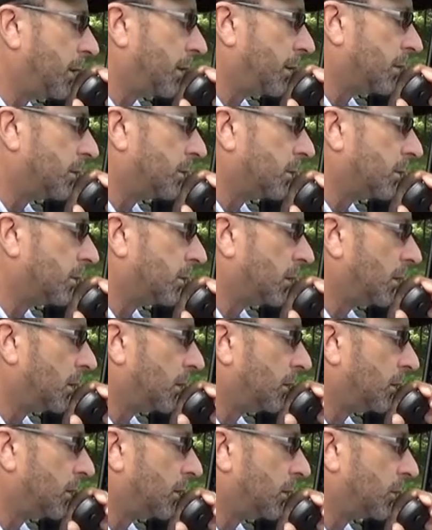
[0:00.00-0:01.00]
in here is just
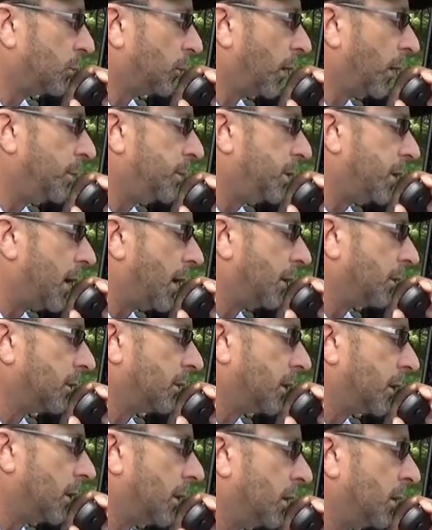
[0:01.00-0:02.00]
is just wiped you out.
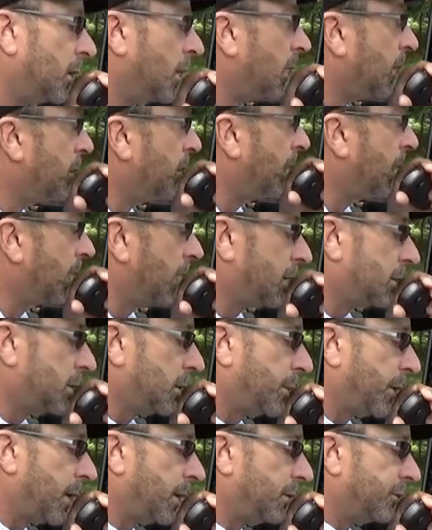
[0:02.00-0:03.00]
Uh, but I got
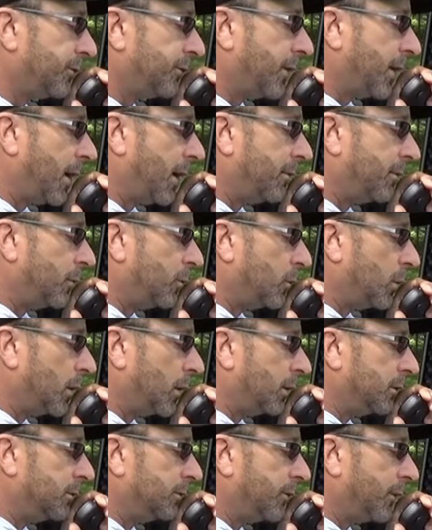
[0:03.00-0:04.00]
you about five and
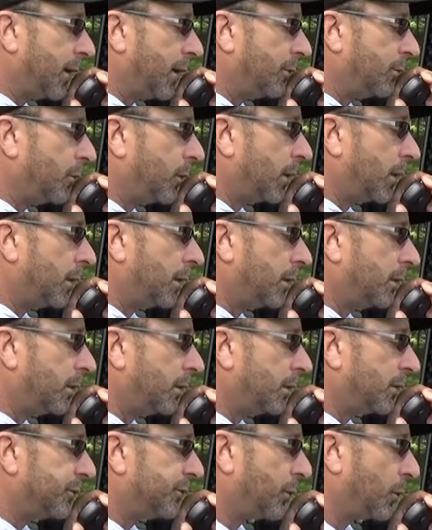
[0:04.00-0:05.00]
one, five one
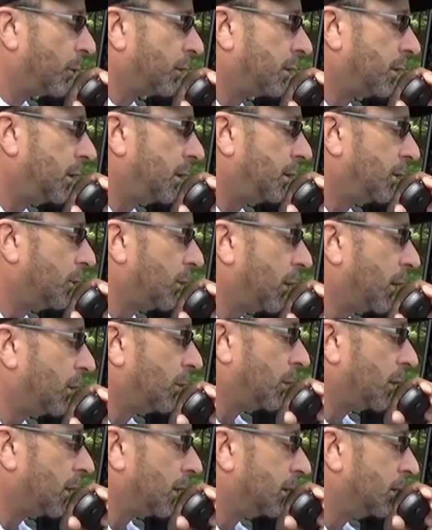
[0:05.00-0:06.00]
here into fourteen twenty
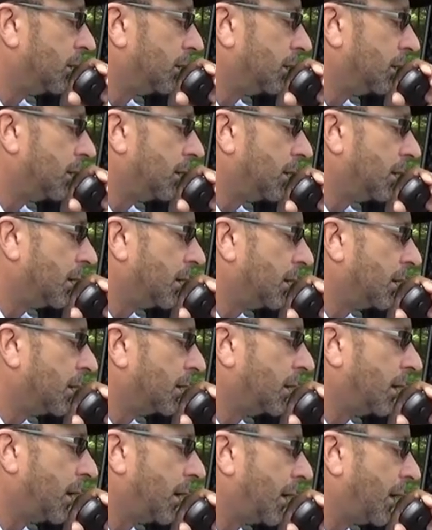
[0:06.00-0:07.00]
one.
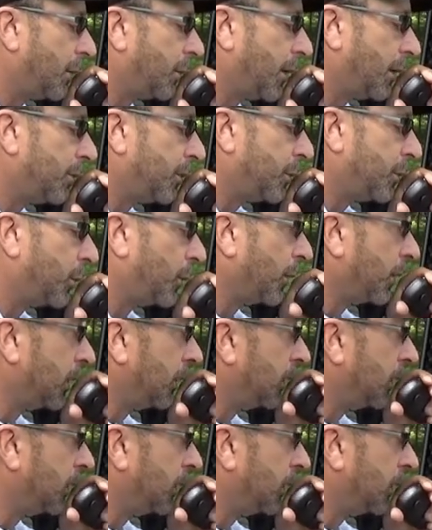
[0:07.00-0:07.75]
Uh, can I get my report